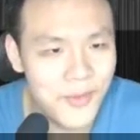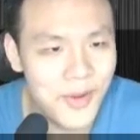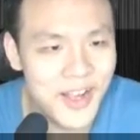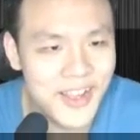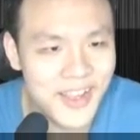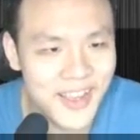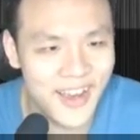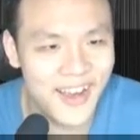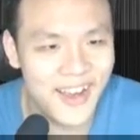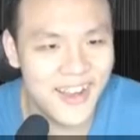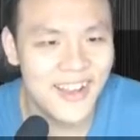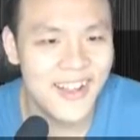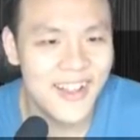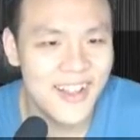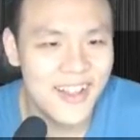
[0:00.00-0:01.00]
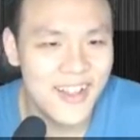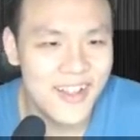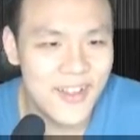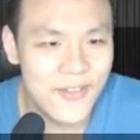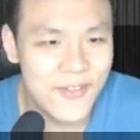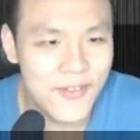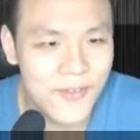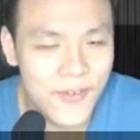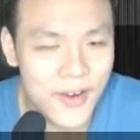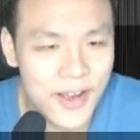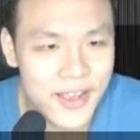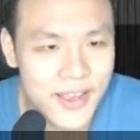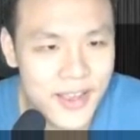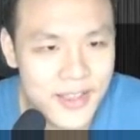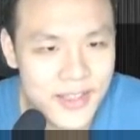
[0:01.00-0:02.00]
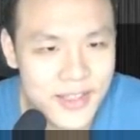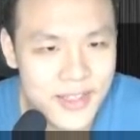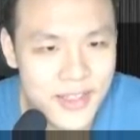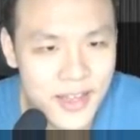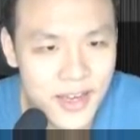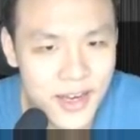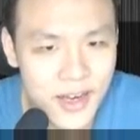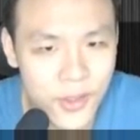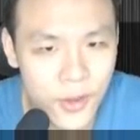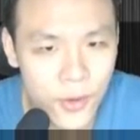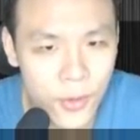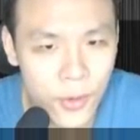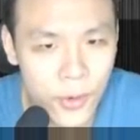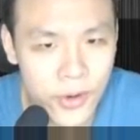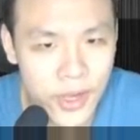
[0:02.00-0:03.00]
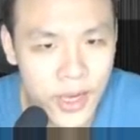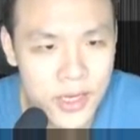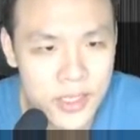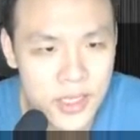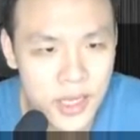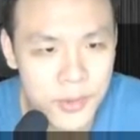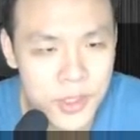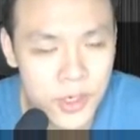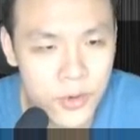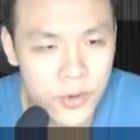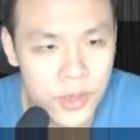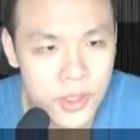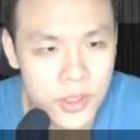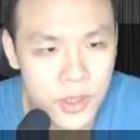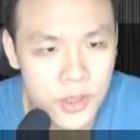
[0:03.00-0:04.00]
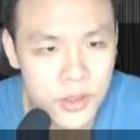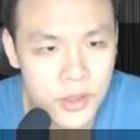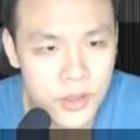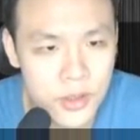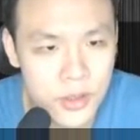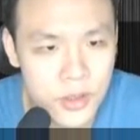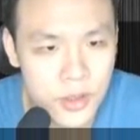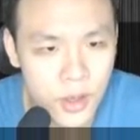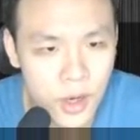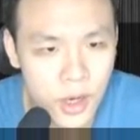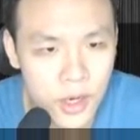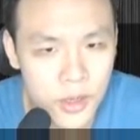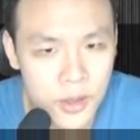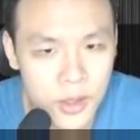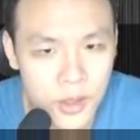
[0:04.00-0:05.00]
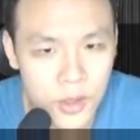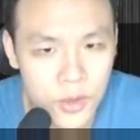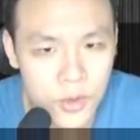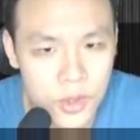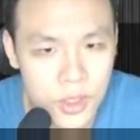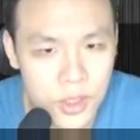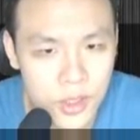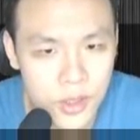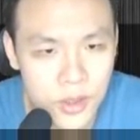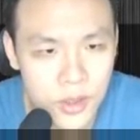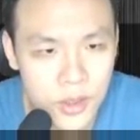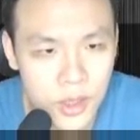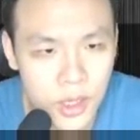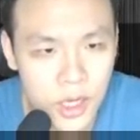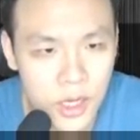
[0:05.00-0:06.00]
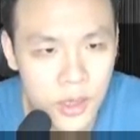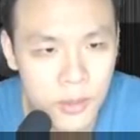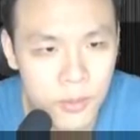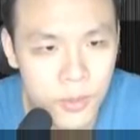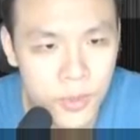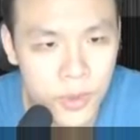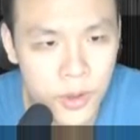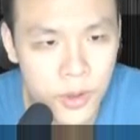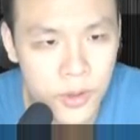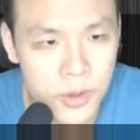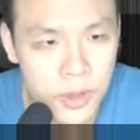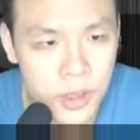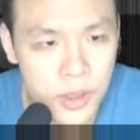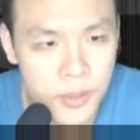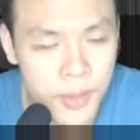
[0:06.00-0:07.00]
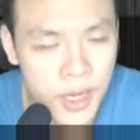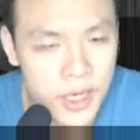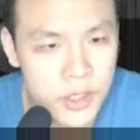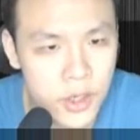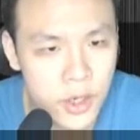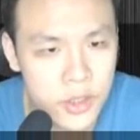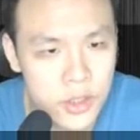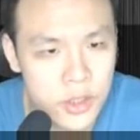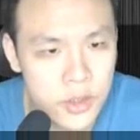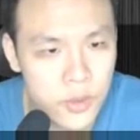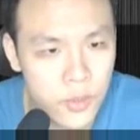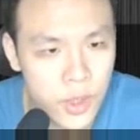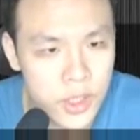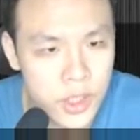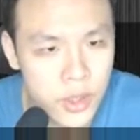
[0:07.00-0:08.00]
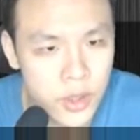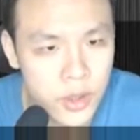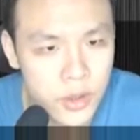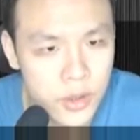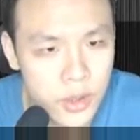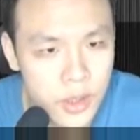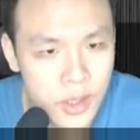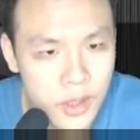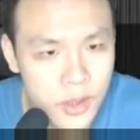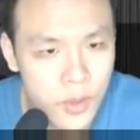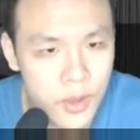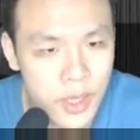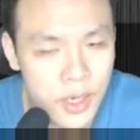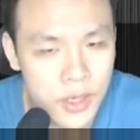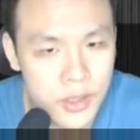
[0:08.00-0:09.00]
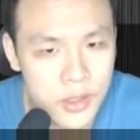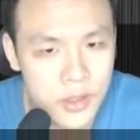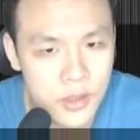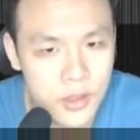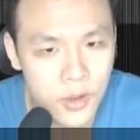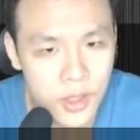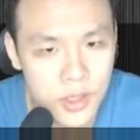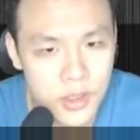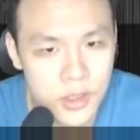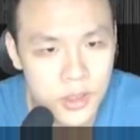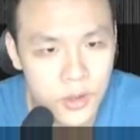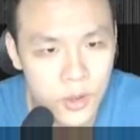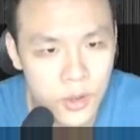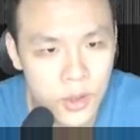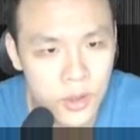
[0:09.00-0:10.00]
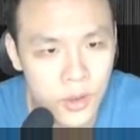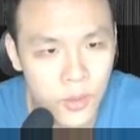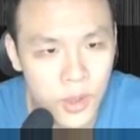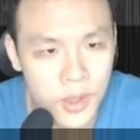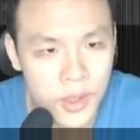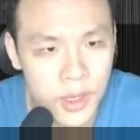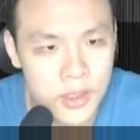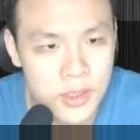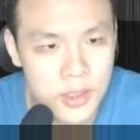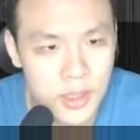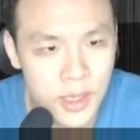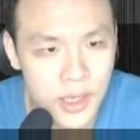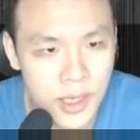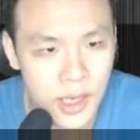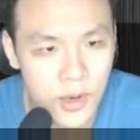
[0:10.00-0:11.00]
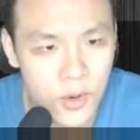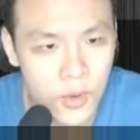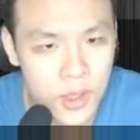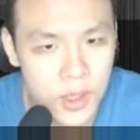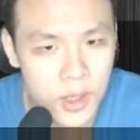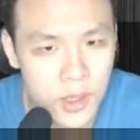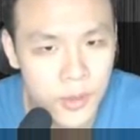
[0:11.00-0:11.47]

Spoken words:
Yeah. Vikings, their throwing axe damage increase, not a huge deal. The magic archers, wedge arrow, the one that hits twice, or the one that's like AoE